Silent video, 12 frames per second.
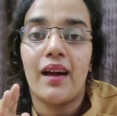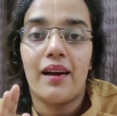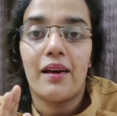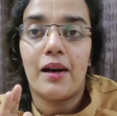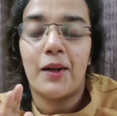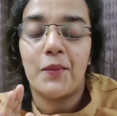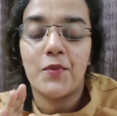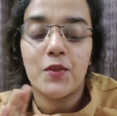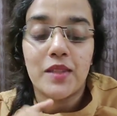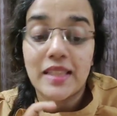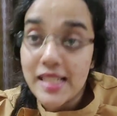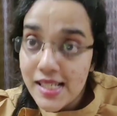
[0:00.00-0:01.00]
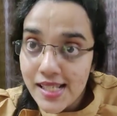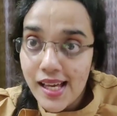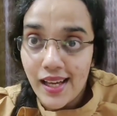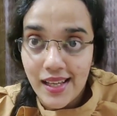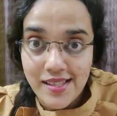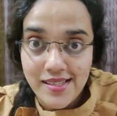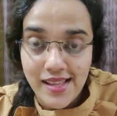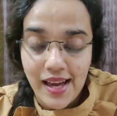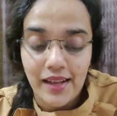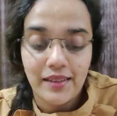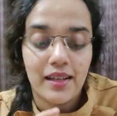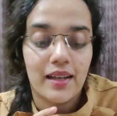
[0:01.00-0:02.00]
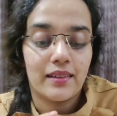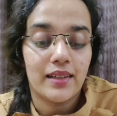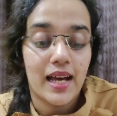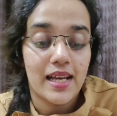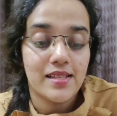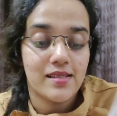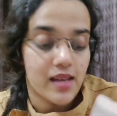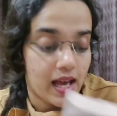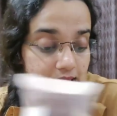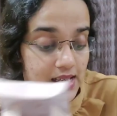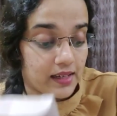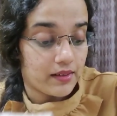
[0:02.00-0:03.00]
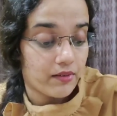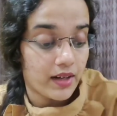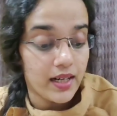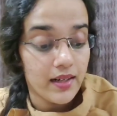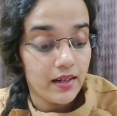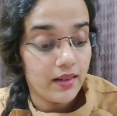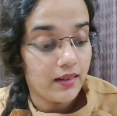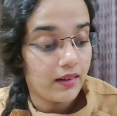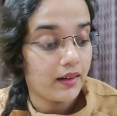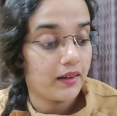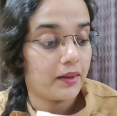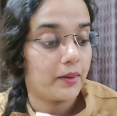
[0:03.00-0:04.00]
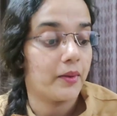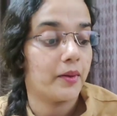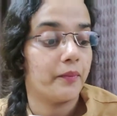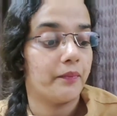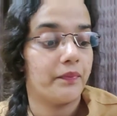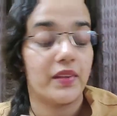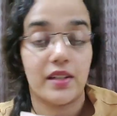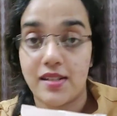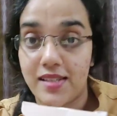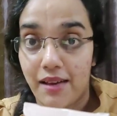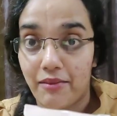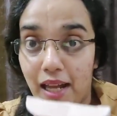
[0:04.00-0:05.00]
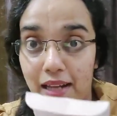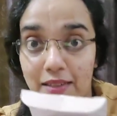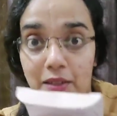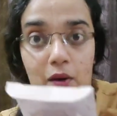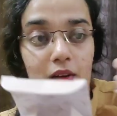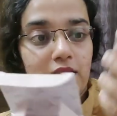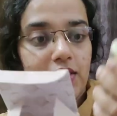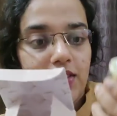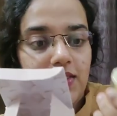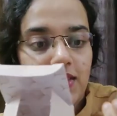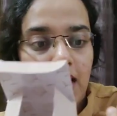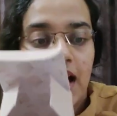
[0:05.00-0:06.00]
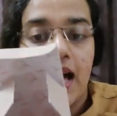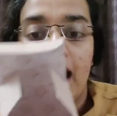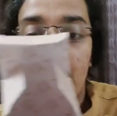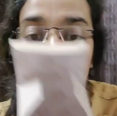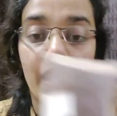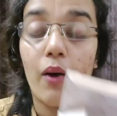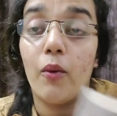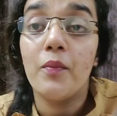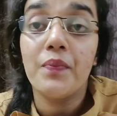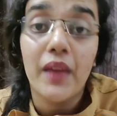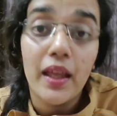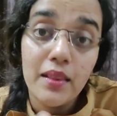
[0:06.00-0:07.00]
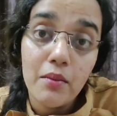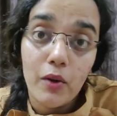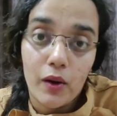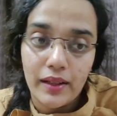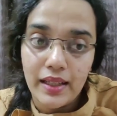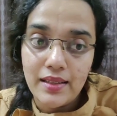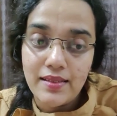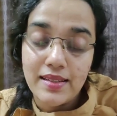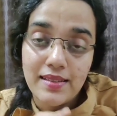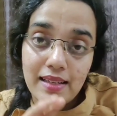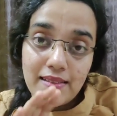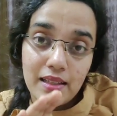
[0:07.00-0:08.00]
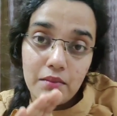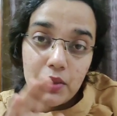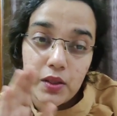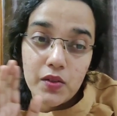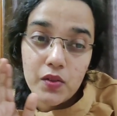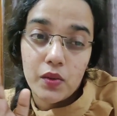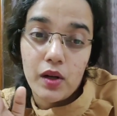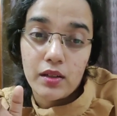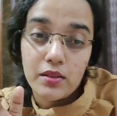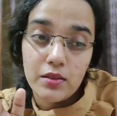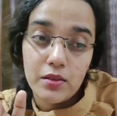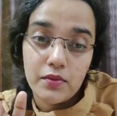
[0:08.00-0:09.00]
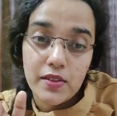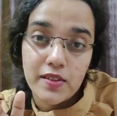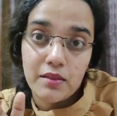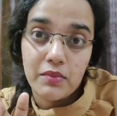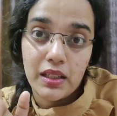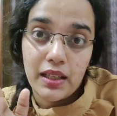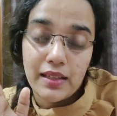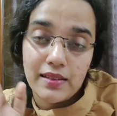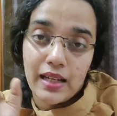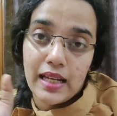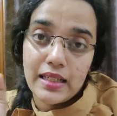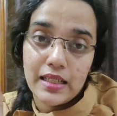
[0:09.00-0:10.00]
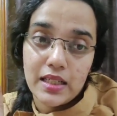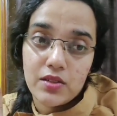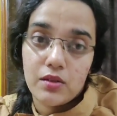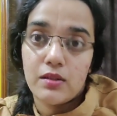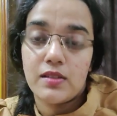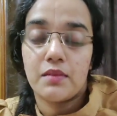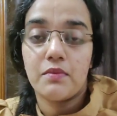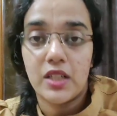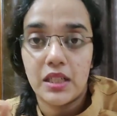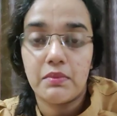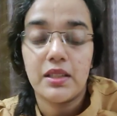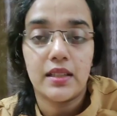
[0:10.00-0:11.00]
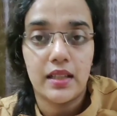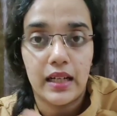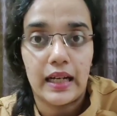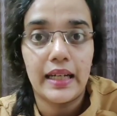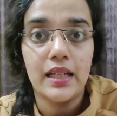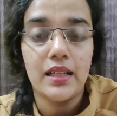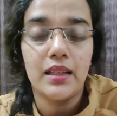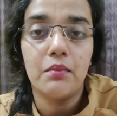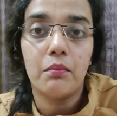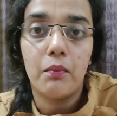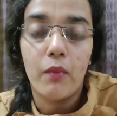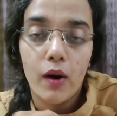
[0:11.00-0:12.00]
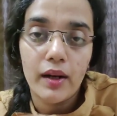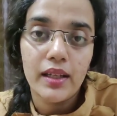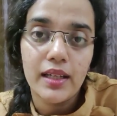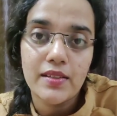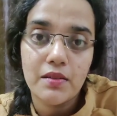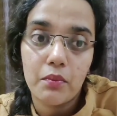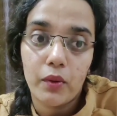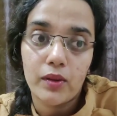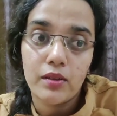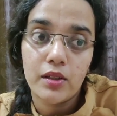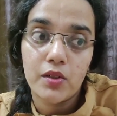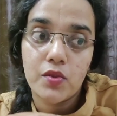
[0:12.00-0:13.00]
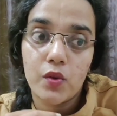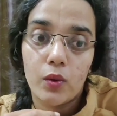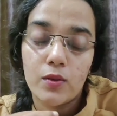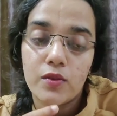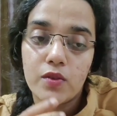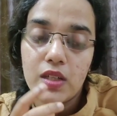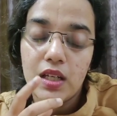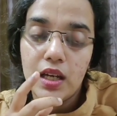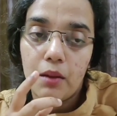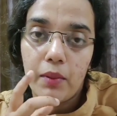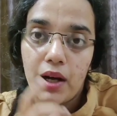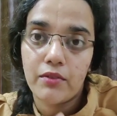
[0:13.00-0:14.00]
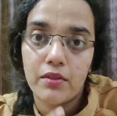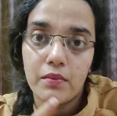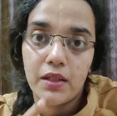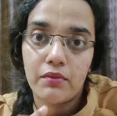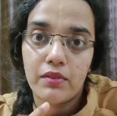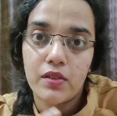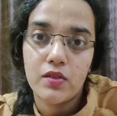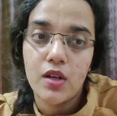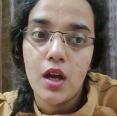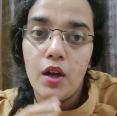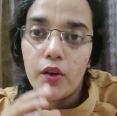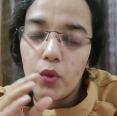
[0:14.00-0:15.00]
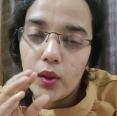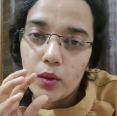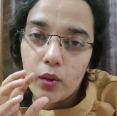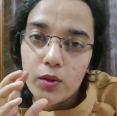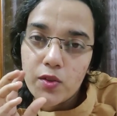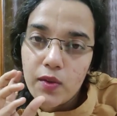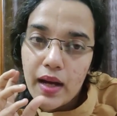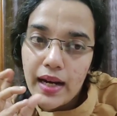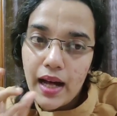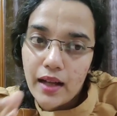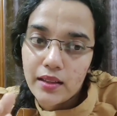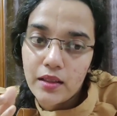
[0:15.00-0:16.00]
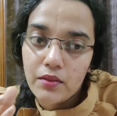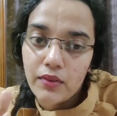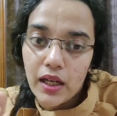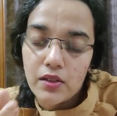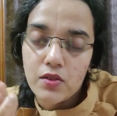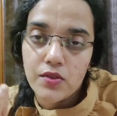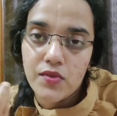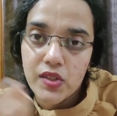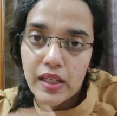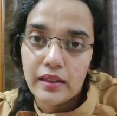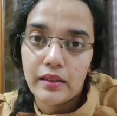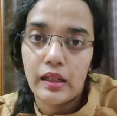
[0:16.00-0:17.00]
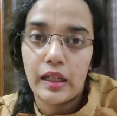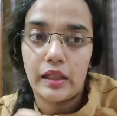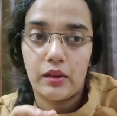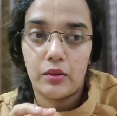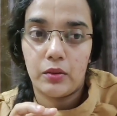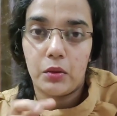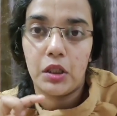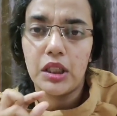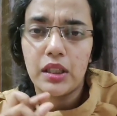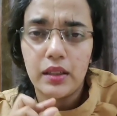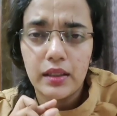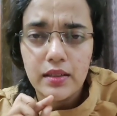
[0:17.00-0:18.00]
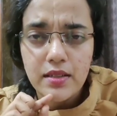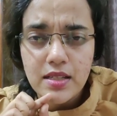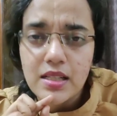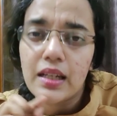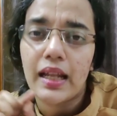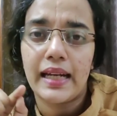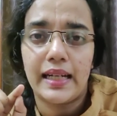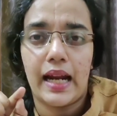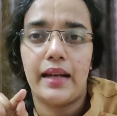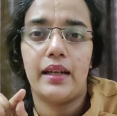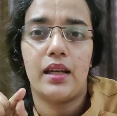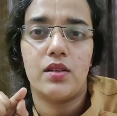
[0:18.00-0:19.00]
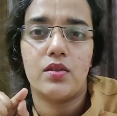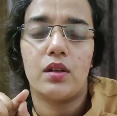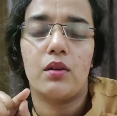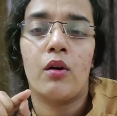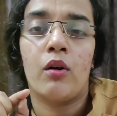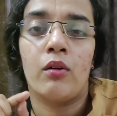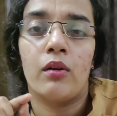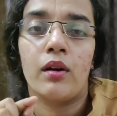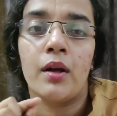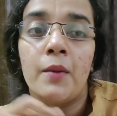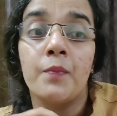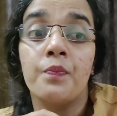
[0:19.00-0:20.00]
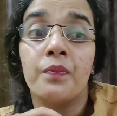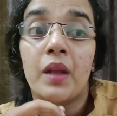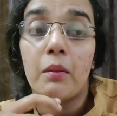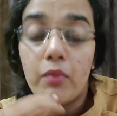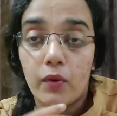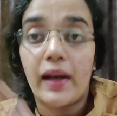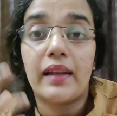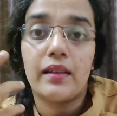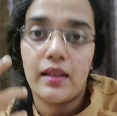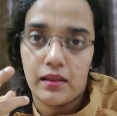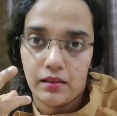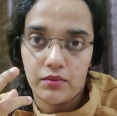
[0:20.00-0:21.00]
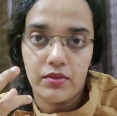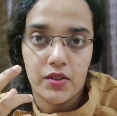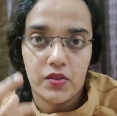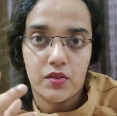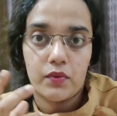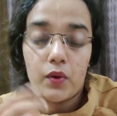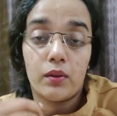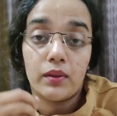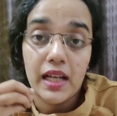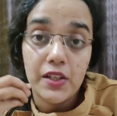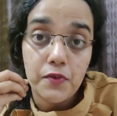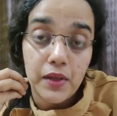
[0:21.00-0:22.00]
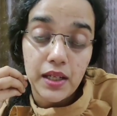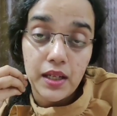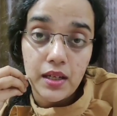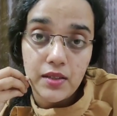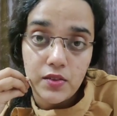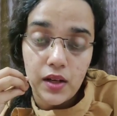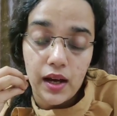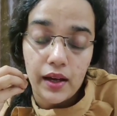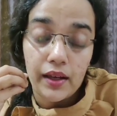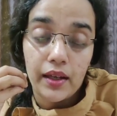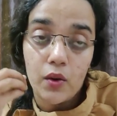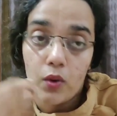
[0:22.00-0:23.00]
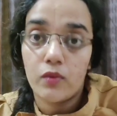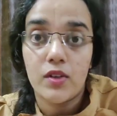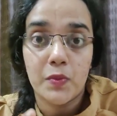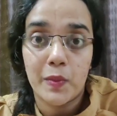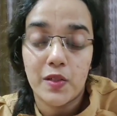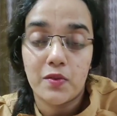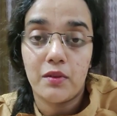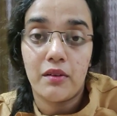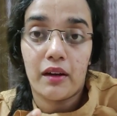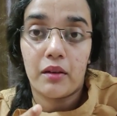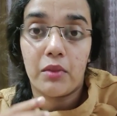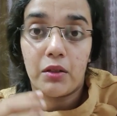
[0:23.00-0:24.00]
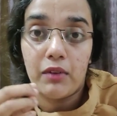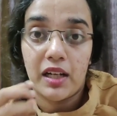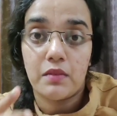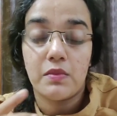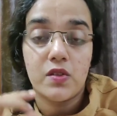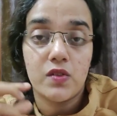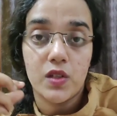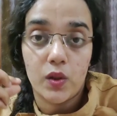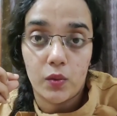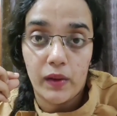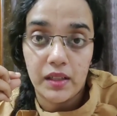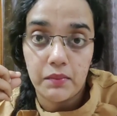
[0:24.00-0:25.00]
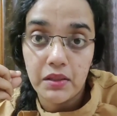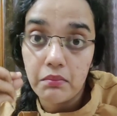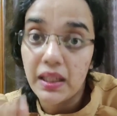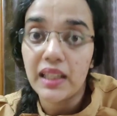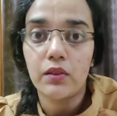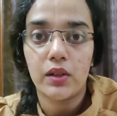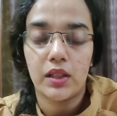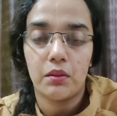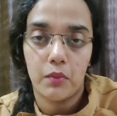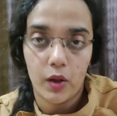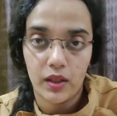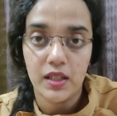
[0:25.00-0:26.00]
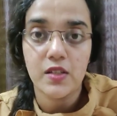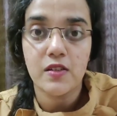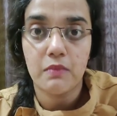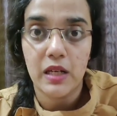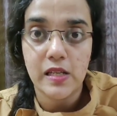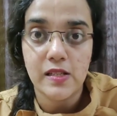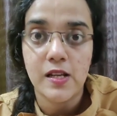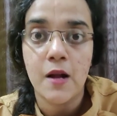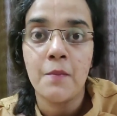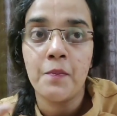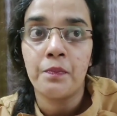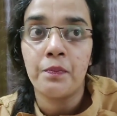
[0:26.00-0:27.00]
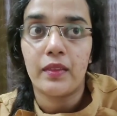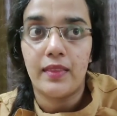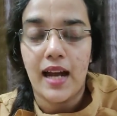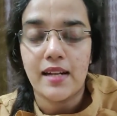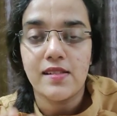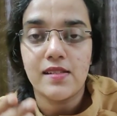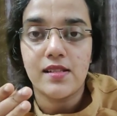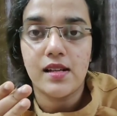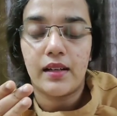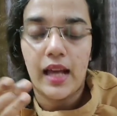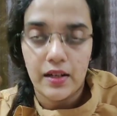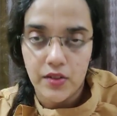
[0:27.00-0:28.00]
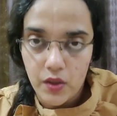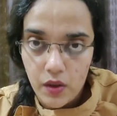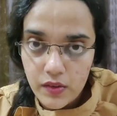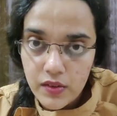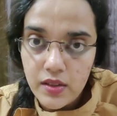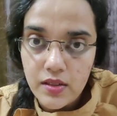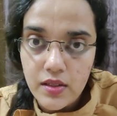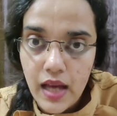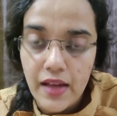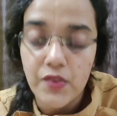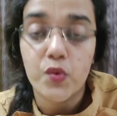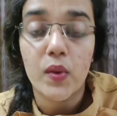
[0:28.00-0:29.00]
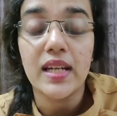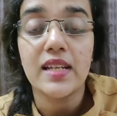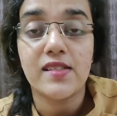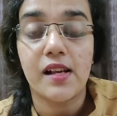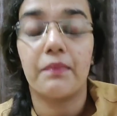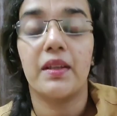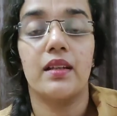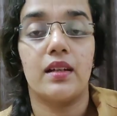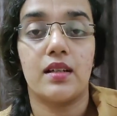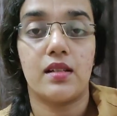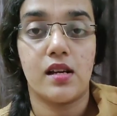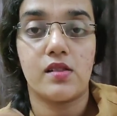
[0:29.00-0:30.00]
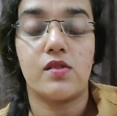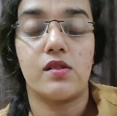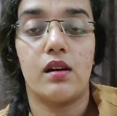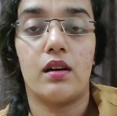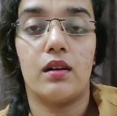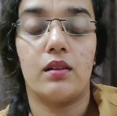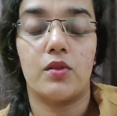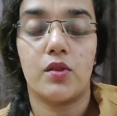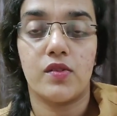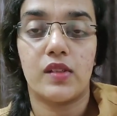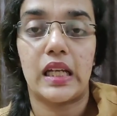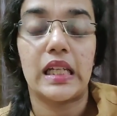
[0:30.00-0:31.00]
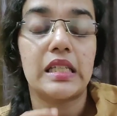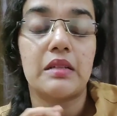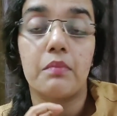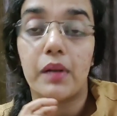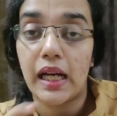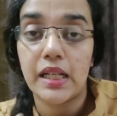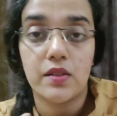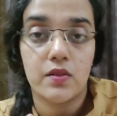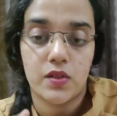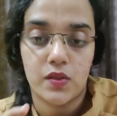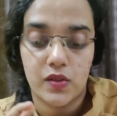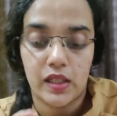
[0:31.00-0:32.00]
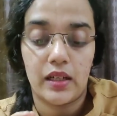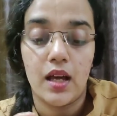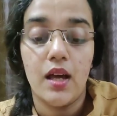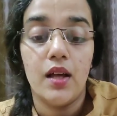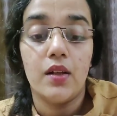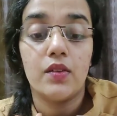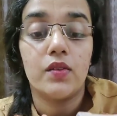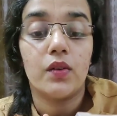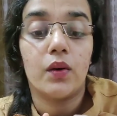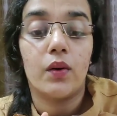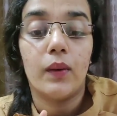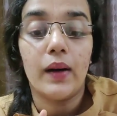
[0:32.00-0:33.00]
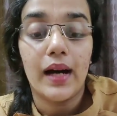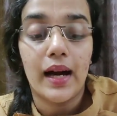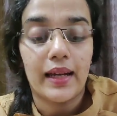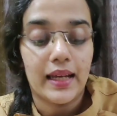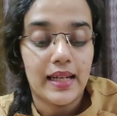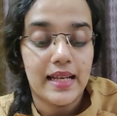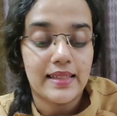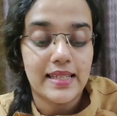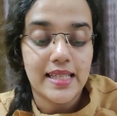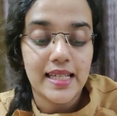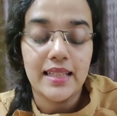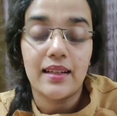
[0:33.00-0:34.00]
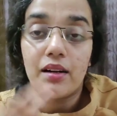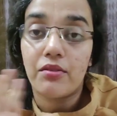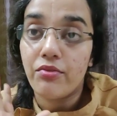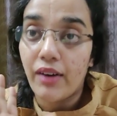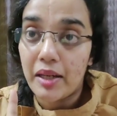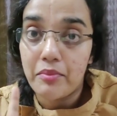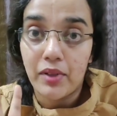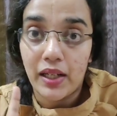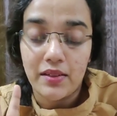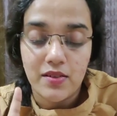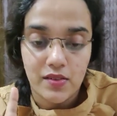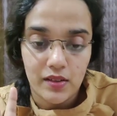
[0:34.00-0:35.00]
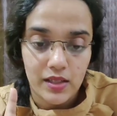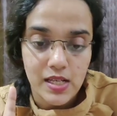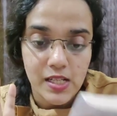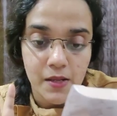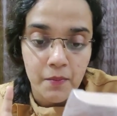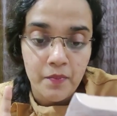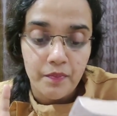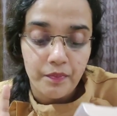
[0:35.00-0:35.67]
So this has that. It has, as I had read, there are 7 antioxidants. Now, in the morning, since I said, because you got to look for something as an anti-aging or some treatment in the night, in the morning, it's important that you also see, apart from defense, you can also add other factors of skin like, a slight anti-aging or brightening, first of all. That's why I always personally recommend vitamin C or vitamin B3 in the mornings, because that is an antioxidant as well as something that it does to your skin is it brightens your skin. So again, as I said, there are 5 brighteners in this.